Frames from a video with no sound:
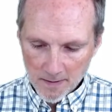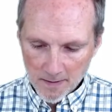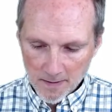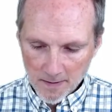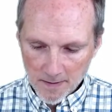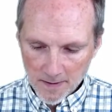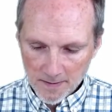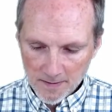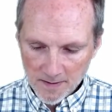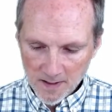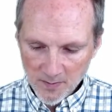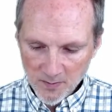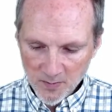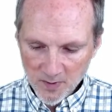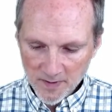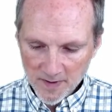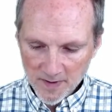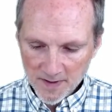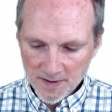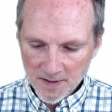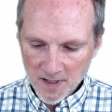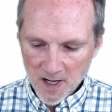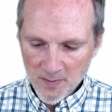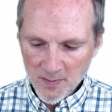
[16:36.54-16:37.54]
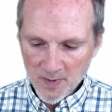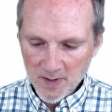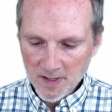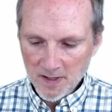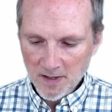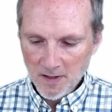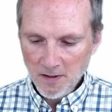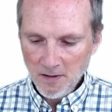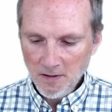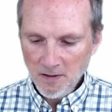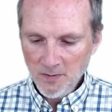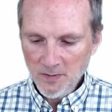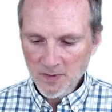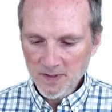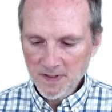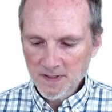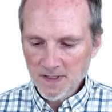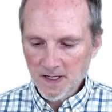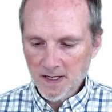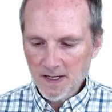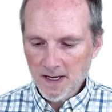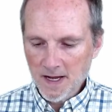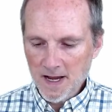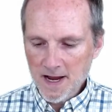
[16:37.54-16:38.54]
the number at the top of the column is
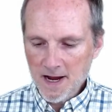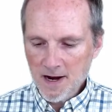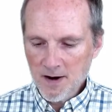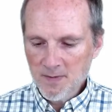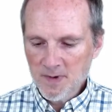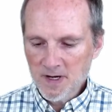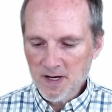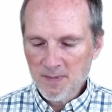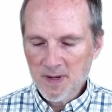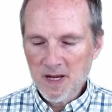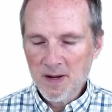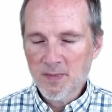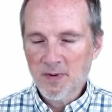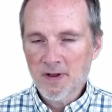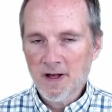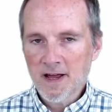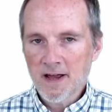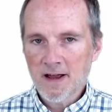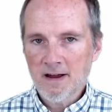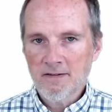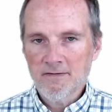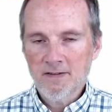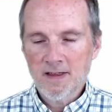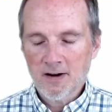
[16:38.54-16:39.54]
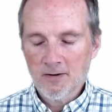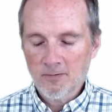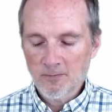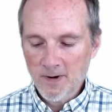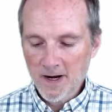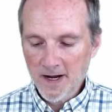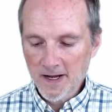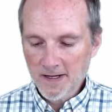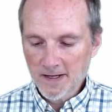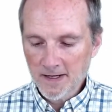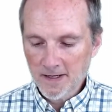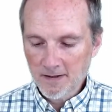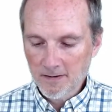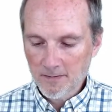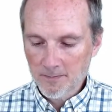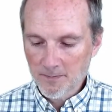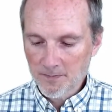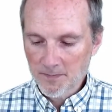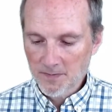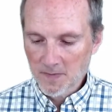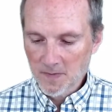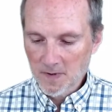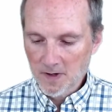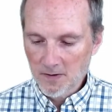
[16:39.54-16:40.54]
saying how many people have that ranking.
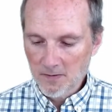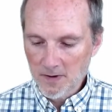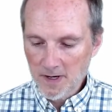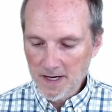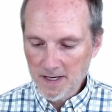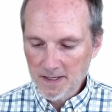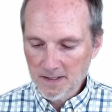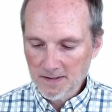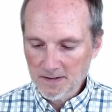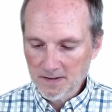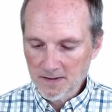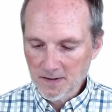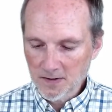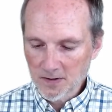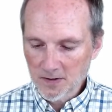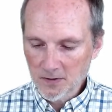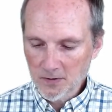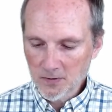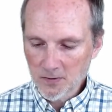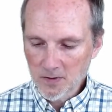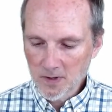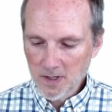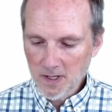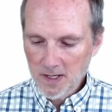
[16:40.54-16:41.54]
All right, so